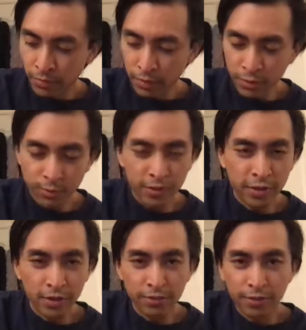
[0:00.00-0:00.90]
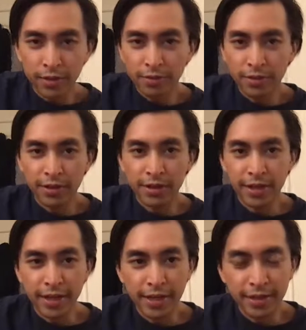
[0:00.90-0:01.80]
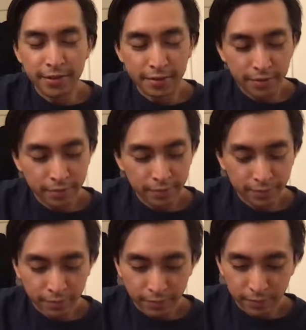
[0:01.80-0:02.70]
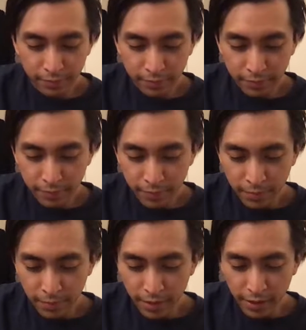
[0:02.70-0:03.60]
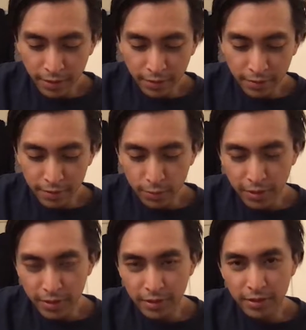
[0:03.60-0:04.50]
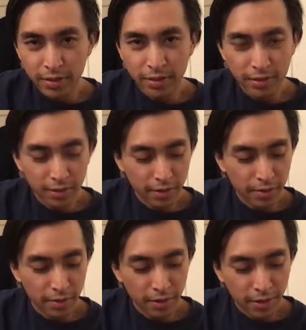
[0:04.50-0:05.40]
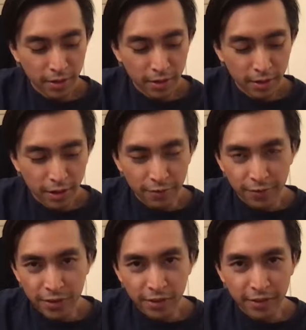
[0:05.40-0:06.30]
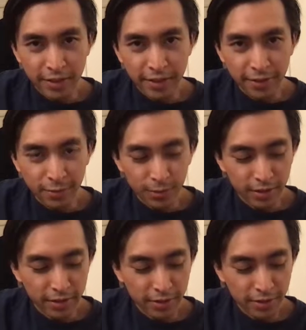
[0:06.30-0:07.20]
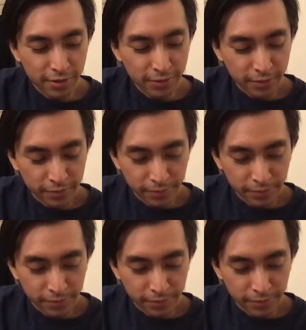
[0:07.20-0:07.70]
This one's called Forever and a Day. I never was officially together with this girl.